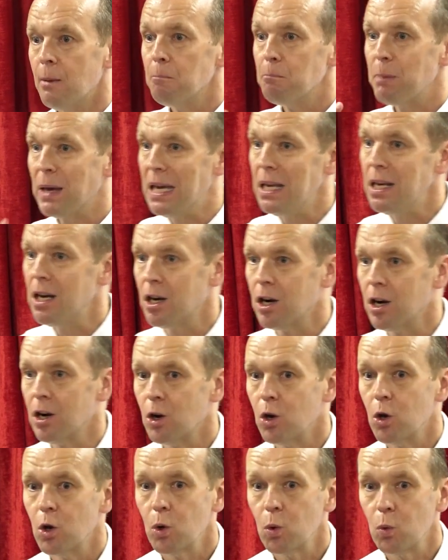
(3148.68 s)
Peter
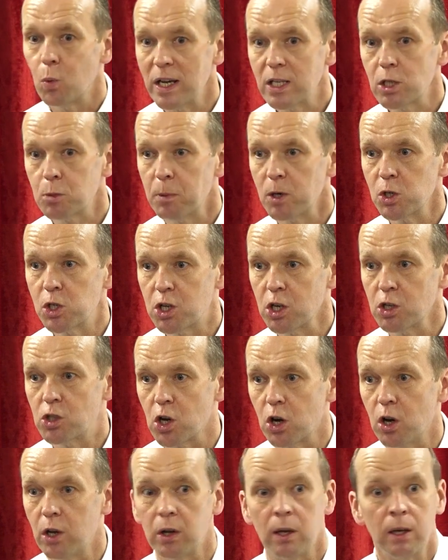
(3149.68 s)
whispers to
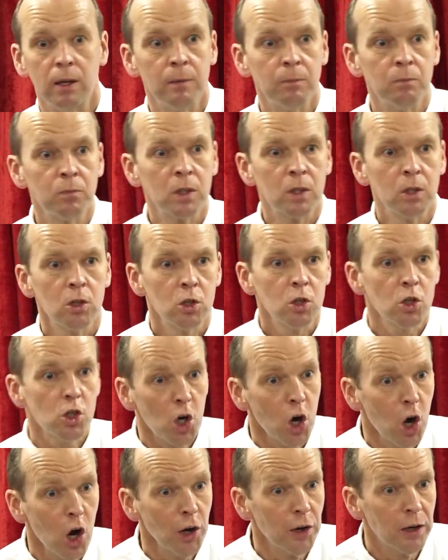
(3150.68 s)
John,
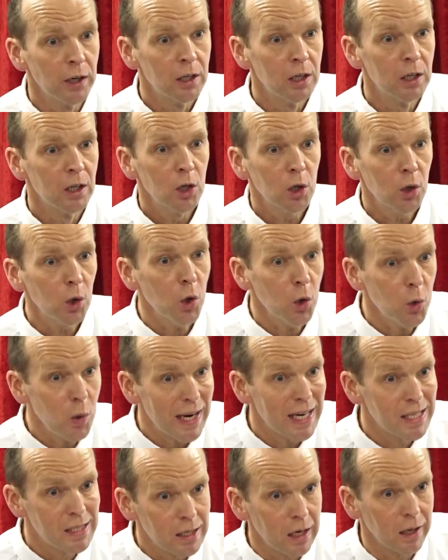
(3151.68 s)
John, who
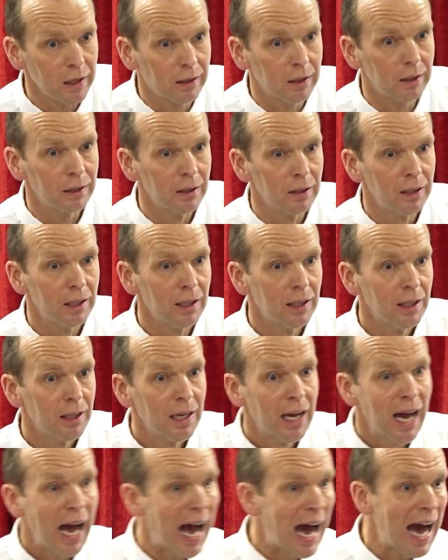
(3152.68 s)
is it?
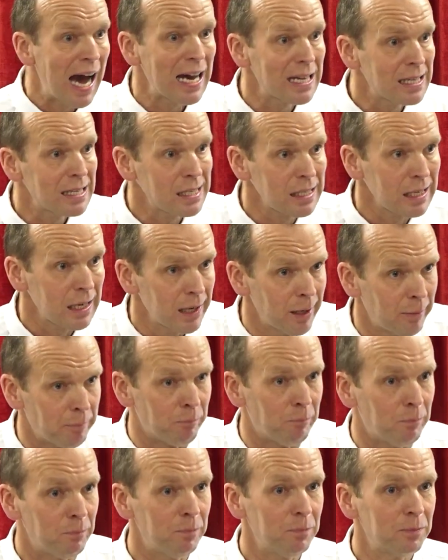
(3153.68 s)
Ask
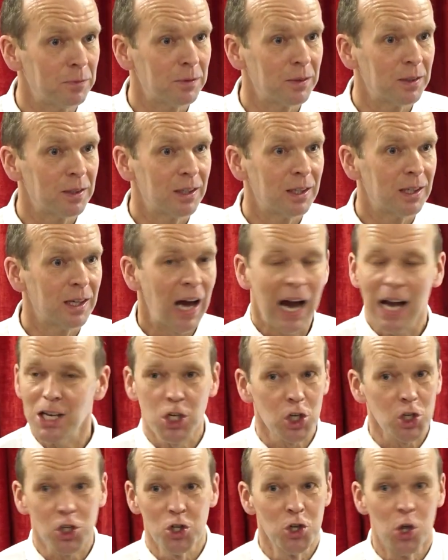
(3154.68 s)
him. I
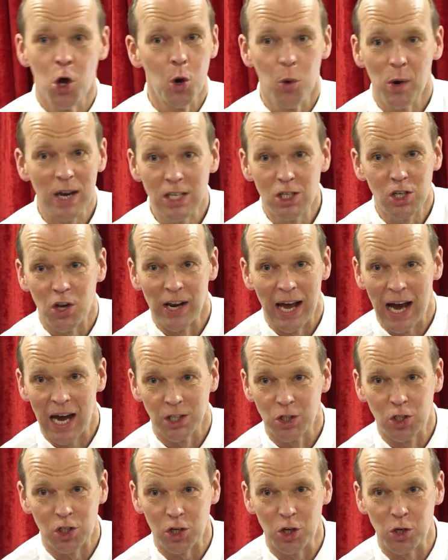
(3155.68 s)
just know he's going to
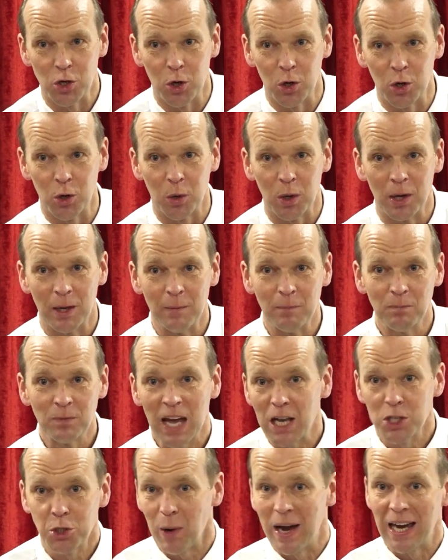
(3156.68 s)
answer you.
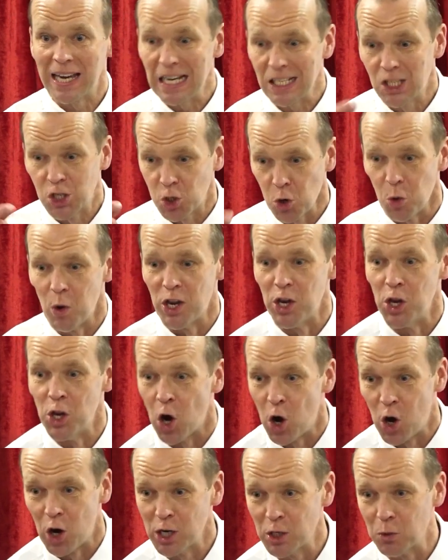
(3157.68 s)
That's why I get so
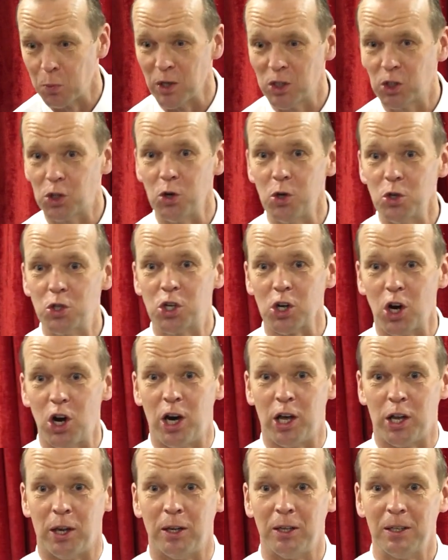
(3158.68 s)
annoyed with you,
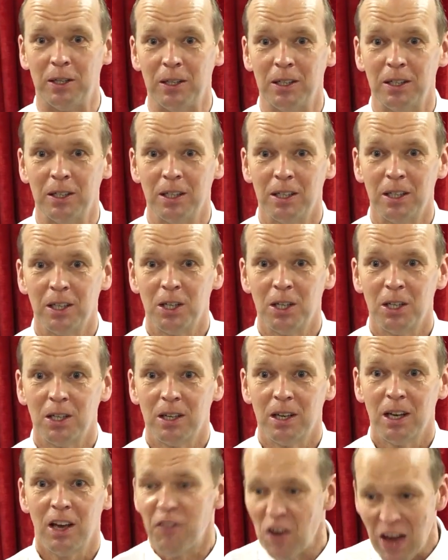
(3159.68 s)
John.
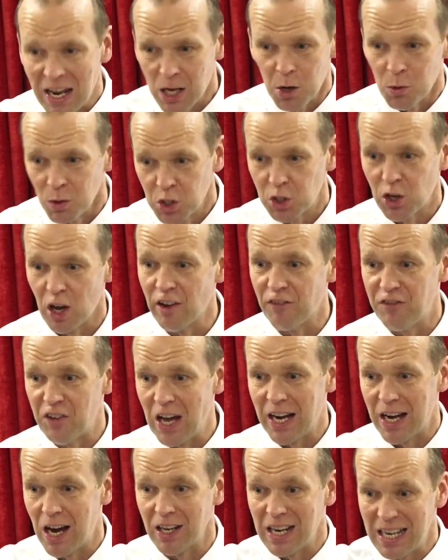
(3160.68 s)
If anyone's going to
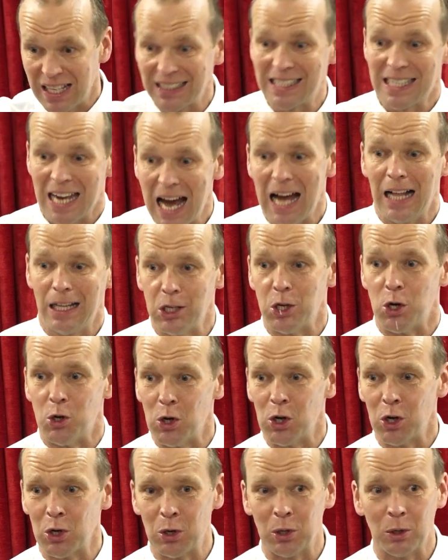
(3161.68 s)
find out, he'll tell
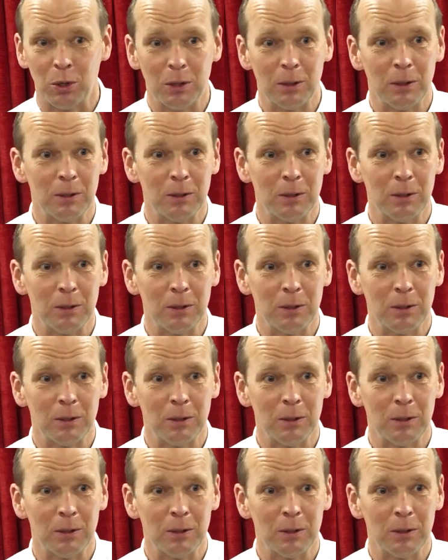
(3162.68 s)
you.